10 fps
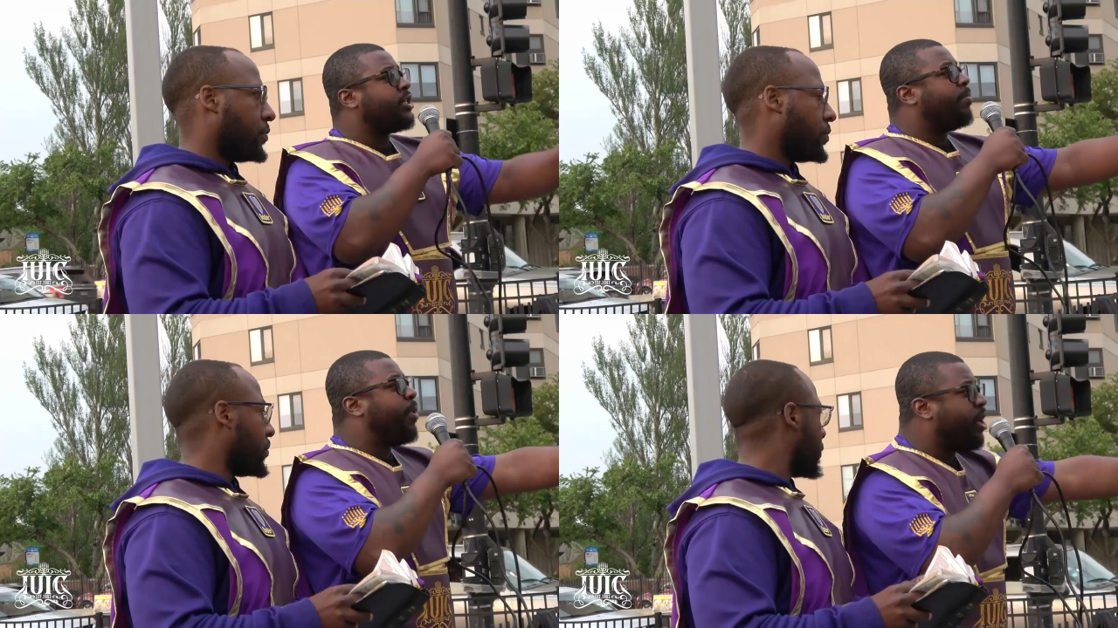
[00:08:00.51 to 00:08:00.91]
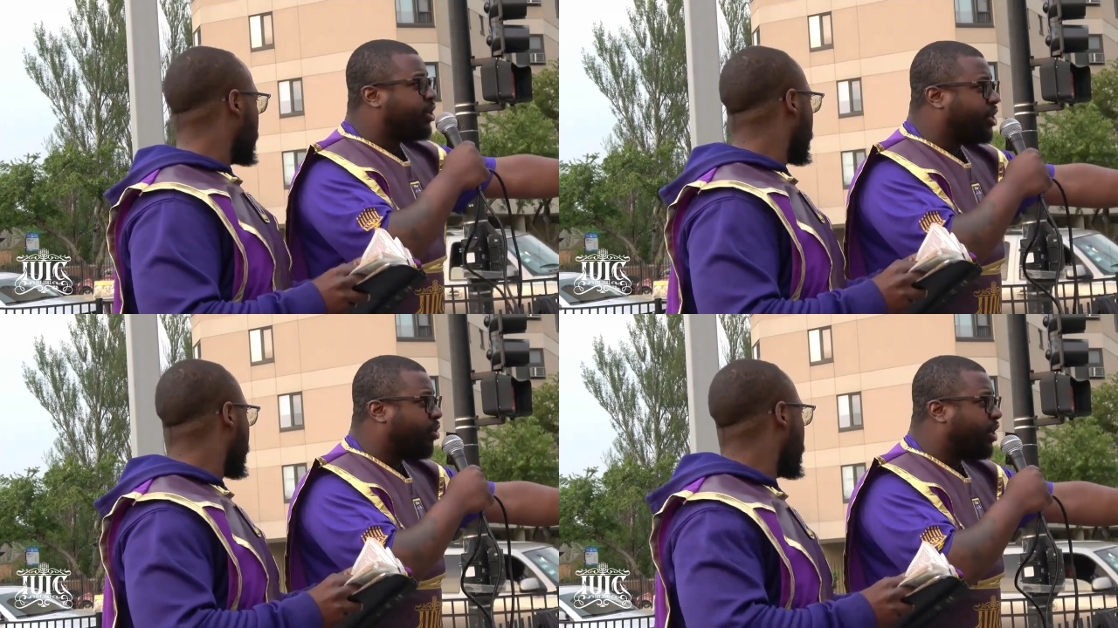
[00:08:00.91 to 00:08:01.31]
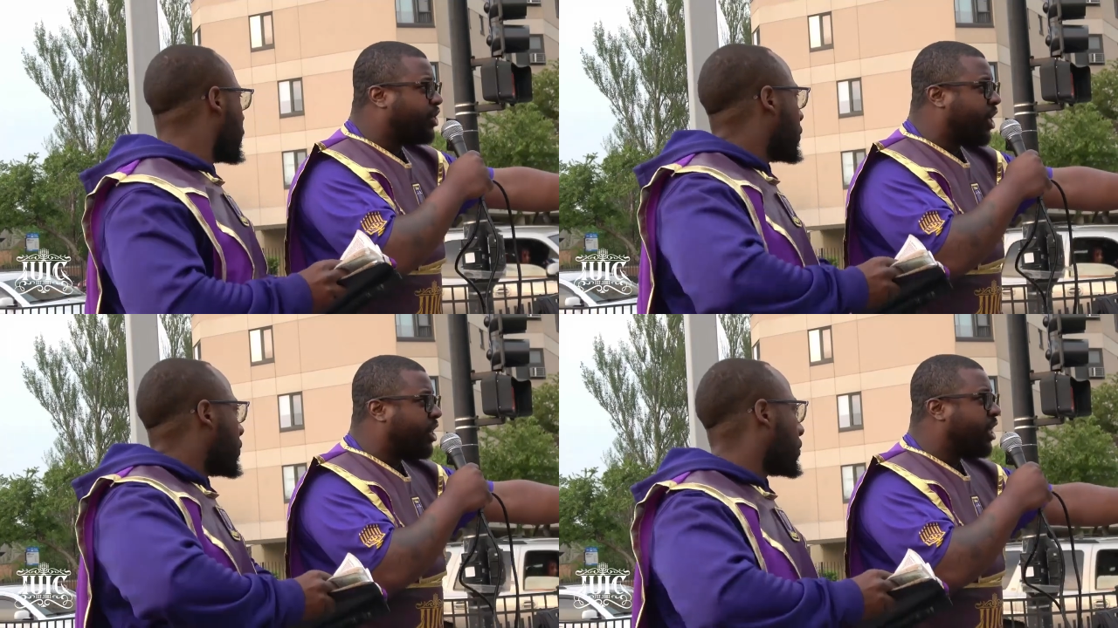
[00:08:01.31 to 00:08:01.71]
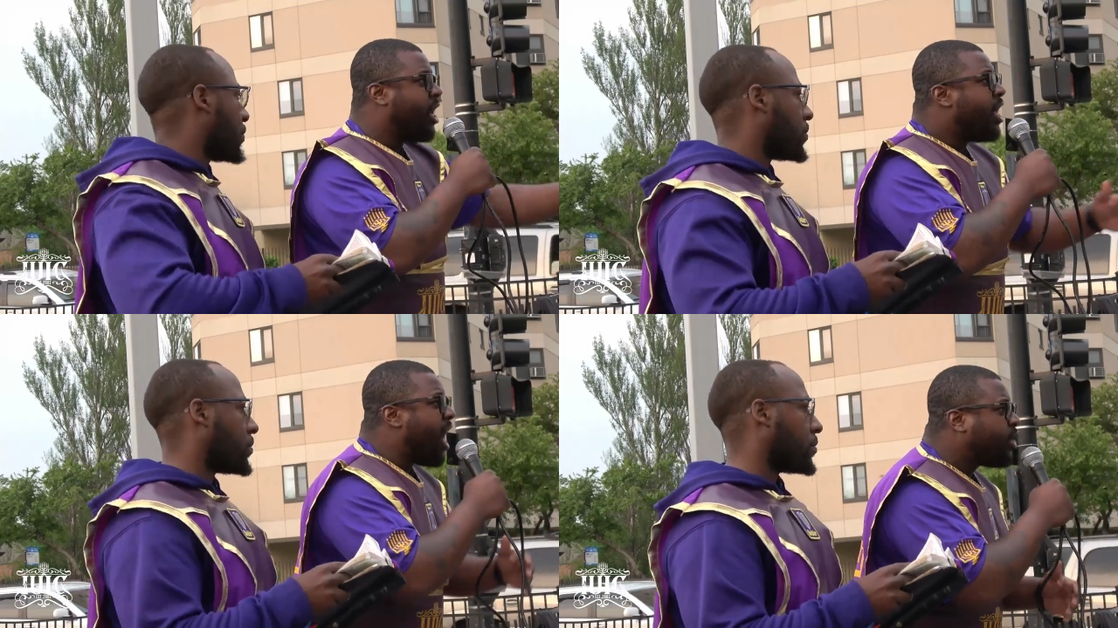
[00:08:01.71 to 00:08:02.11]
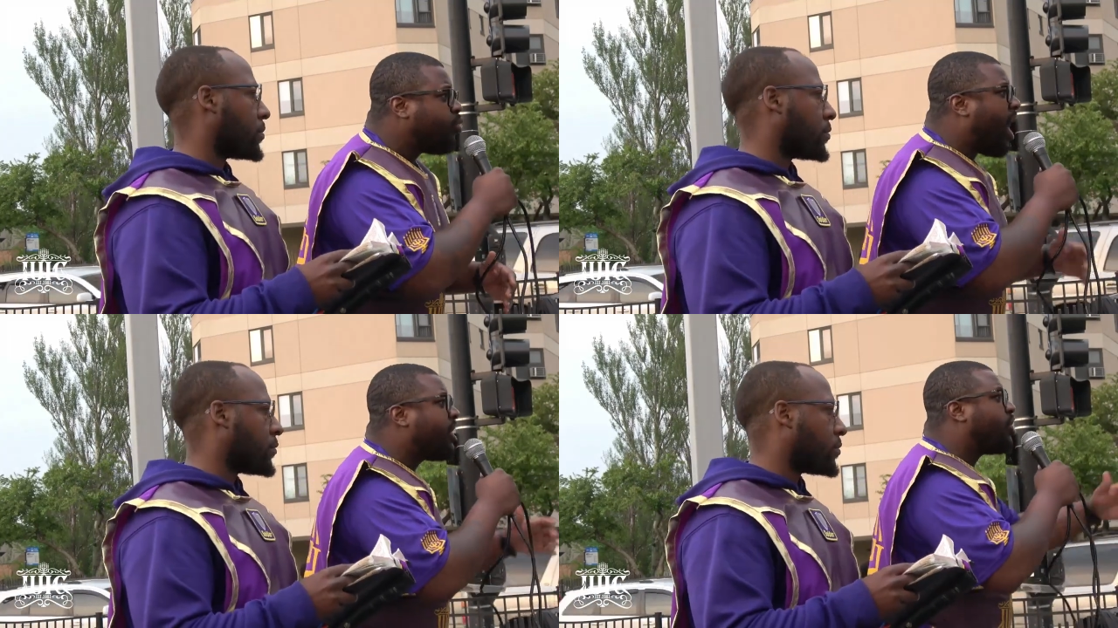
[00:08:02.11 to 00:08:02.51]
Speaker 1: us to persecute each other. That's
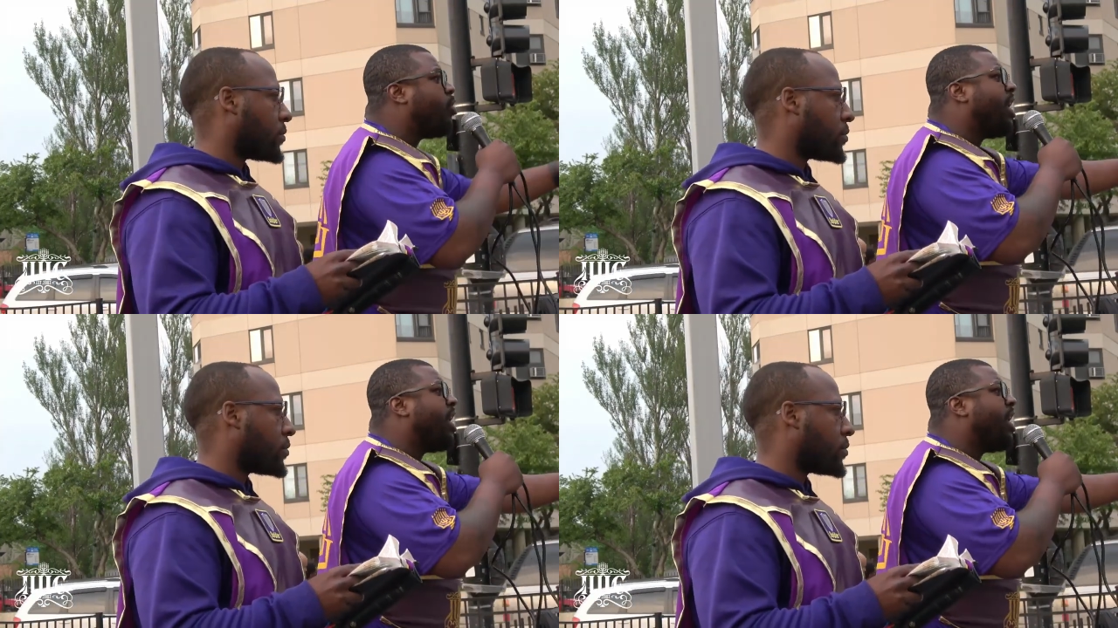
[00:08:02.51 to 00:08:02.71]
why it's so